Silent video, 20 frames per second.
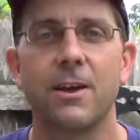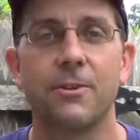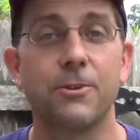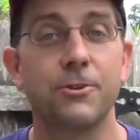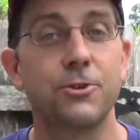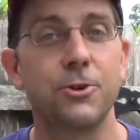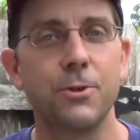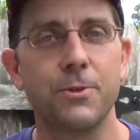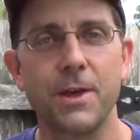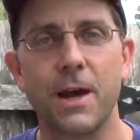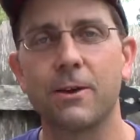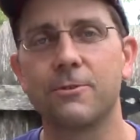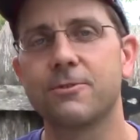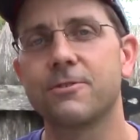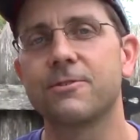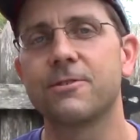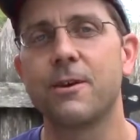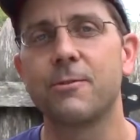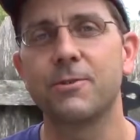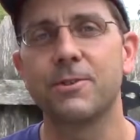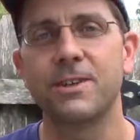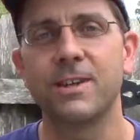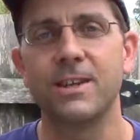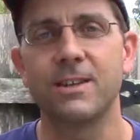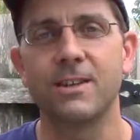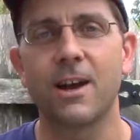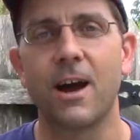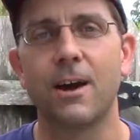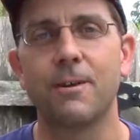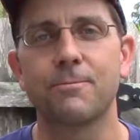the
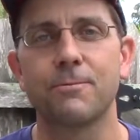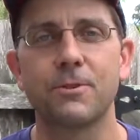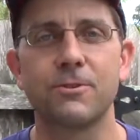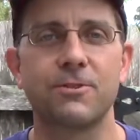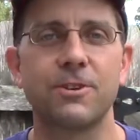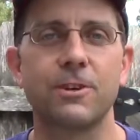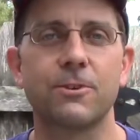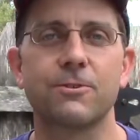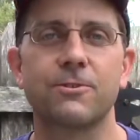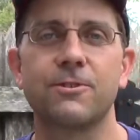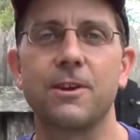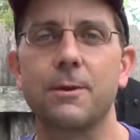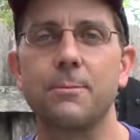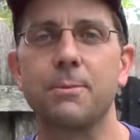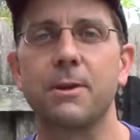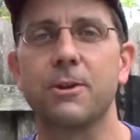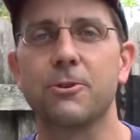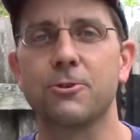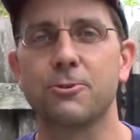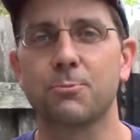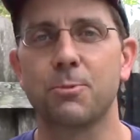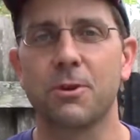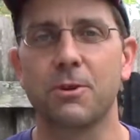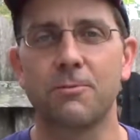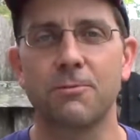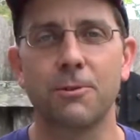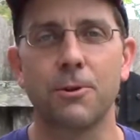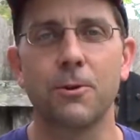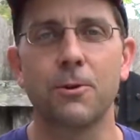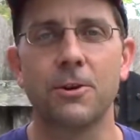2017 conference here in St. Petersburg,
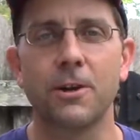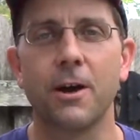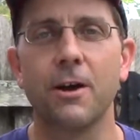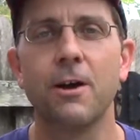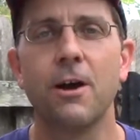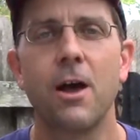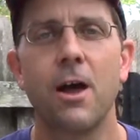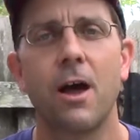Florida.